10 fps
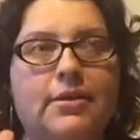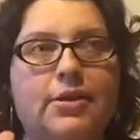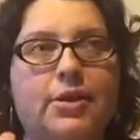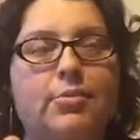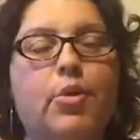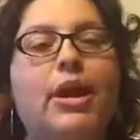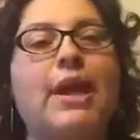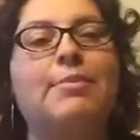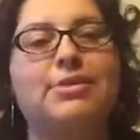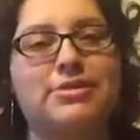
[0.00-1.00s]
more
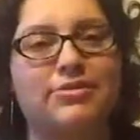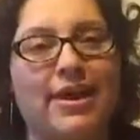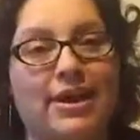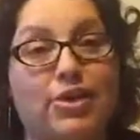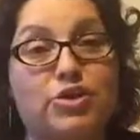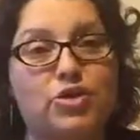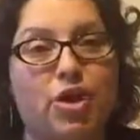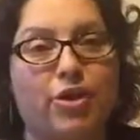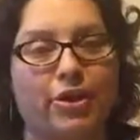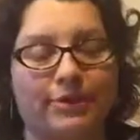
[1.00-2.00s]
able to fight it. You're stronger.